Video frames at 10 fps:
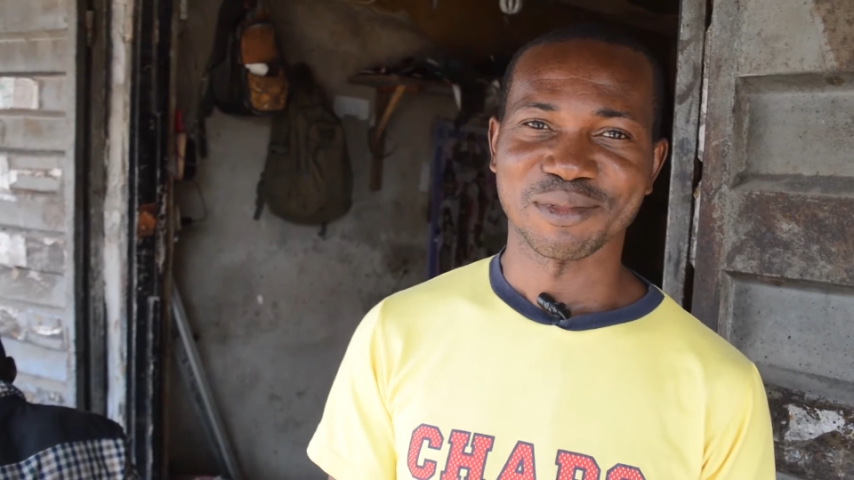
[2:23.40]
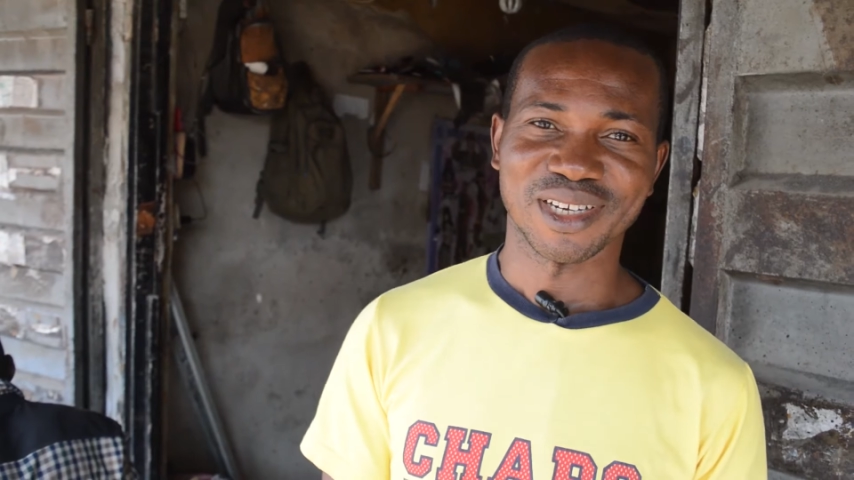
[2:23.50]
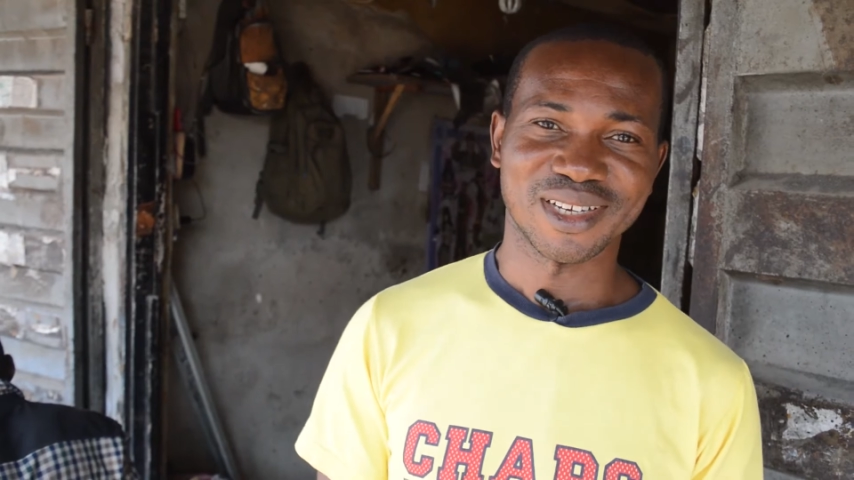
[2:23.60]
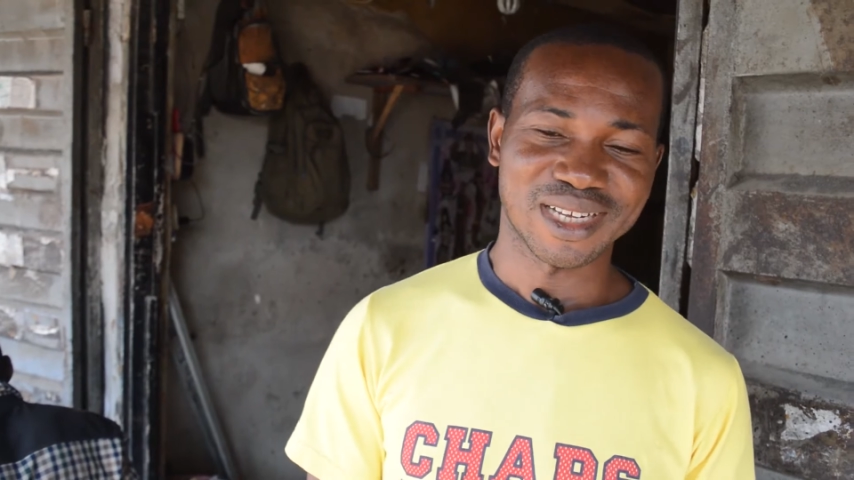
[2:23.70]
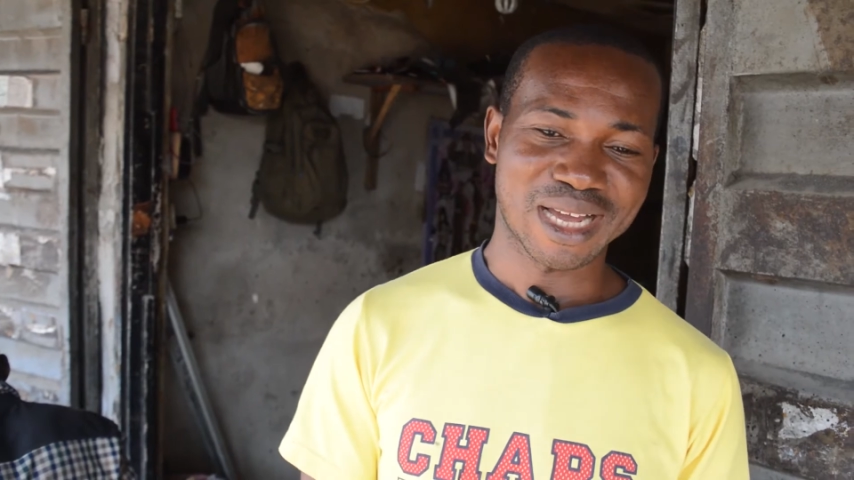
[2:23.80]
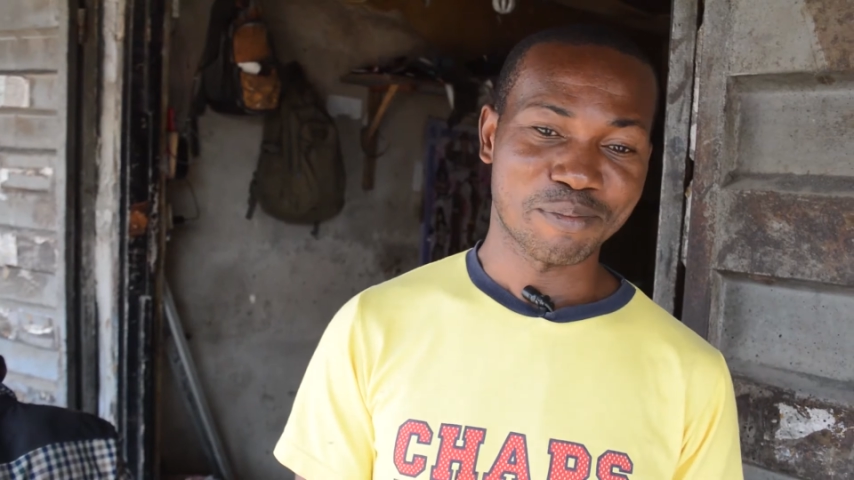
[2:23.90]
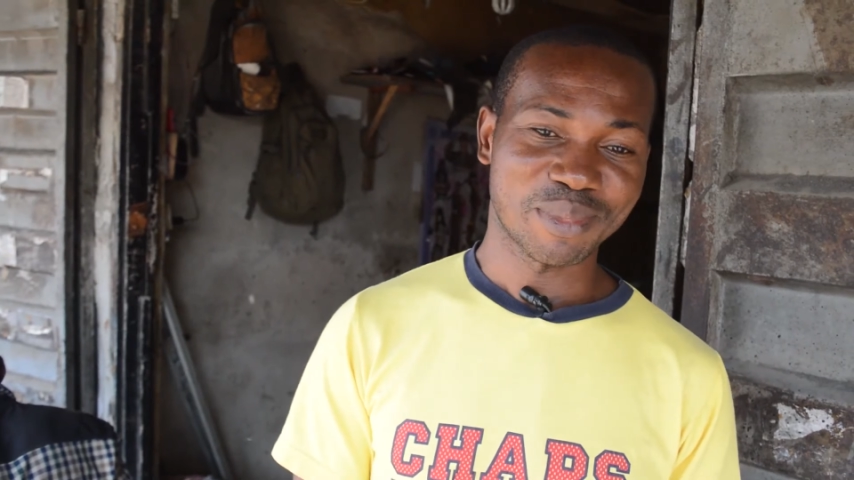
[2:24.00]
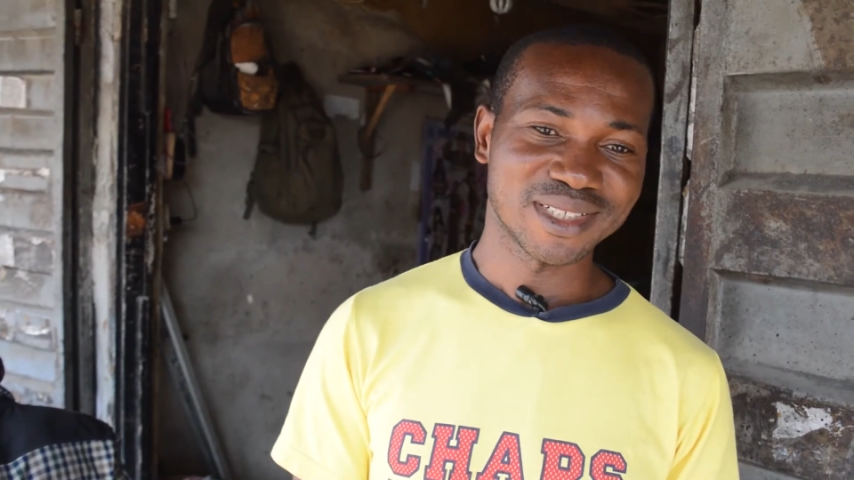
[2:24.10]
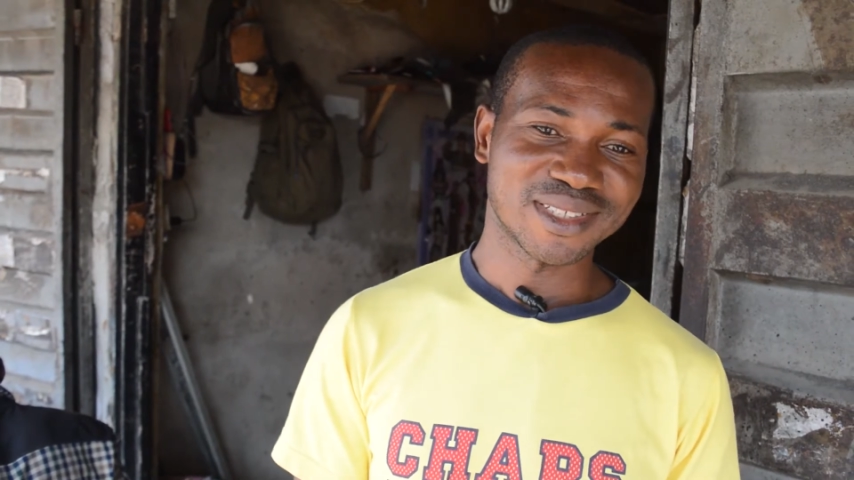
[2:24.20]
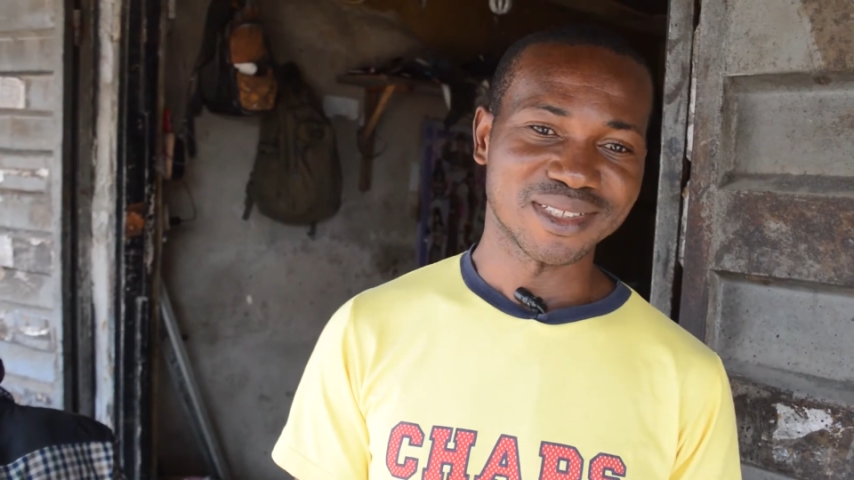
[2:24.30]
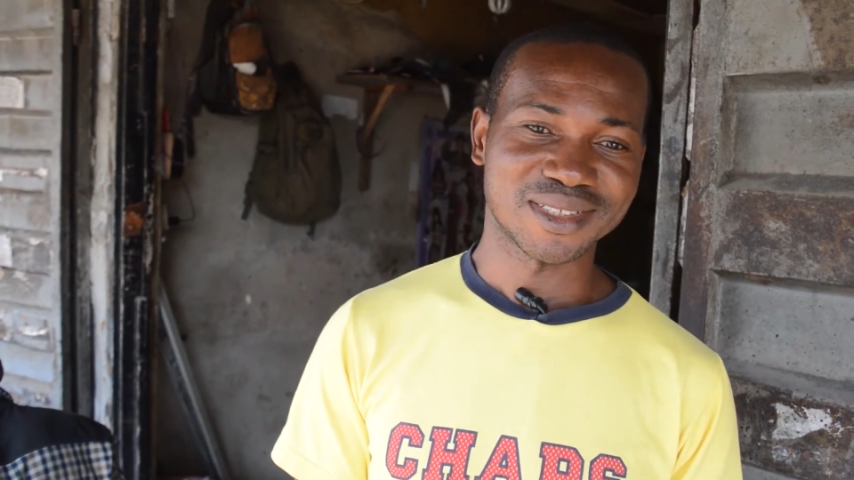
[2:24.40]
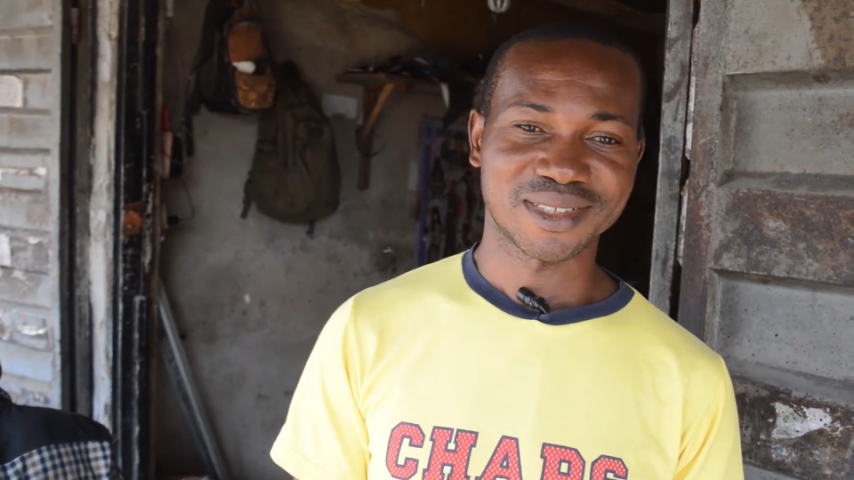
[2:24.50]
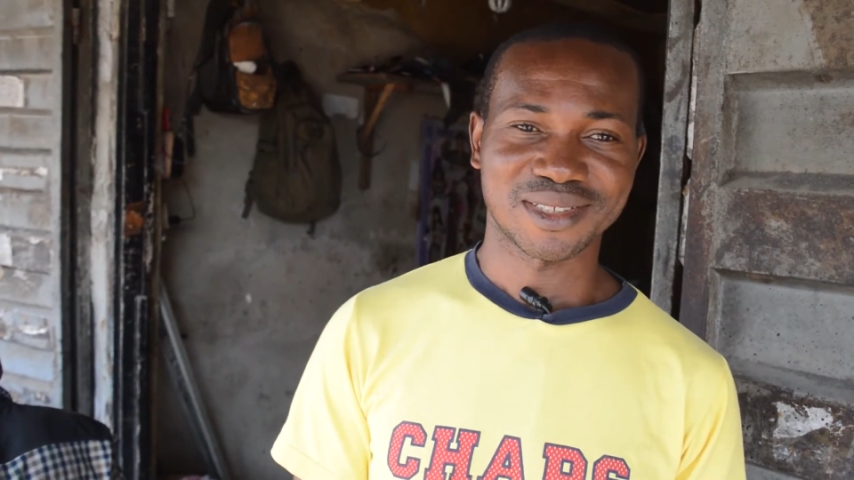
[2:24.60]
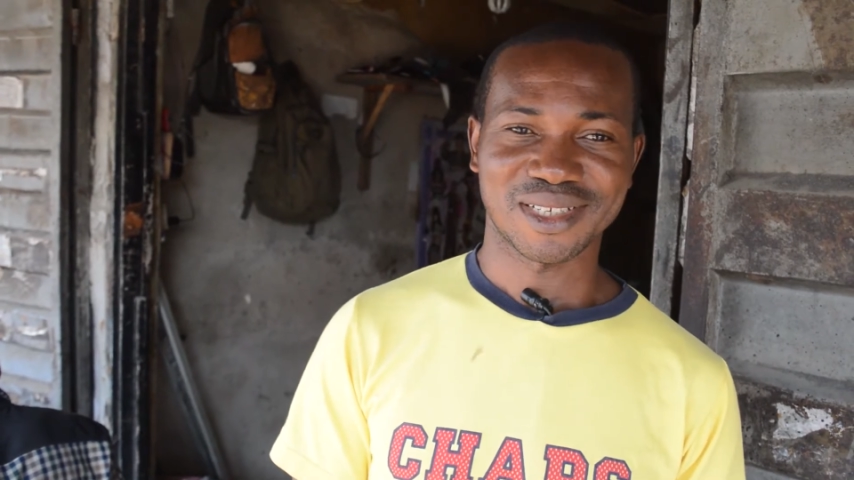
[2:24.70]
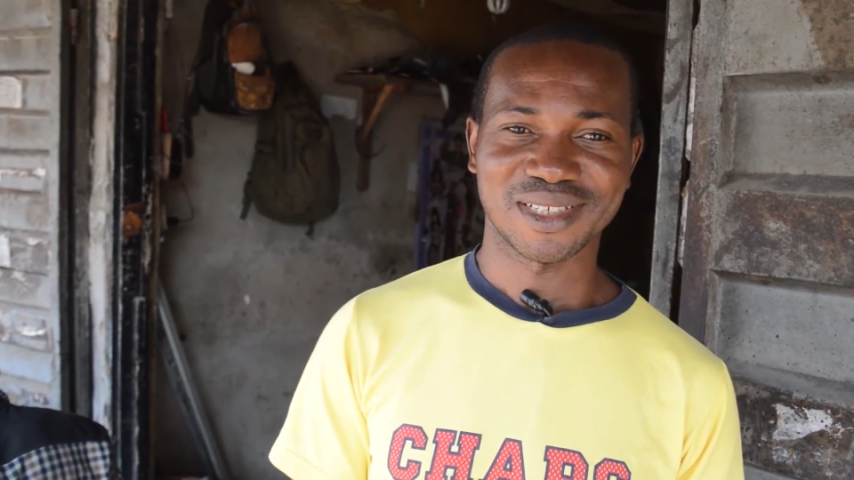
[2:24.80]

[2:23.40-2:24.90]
my apprentice,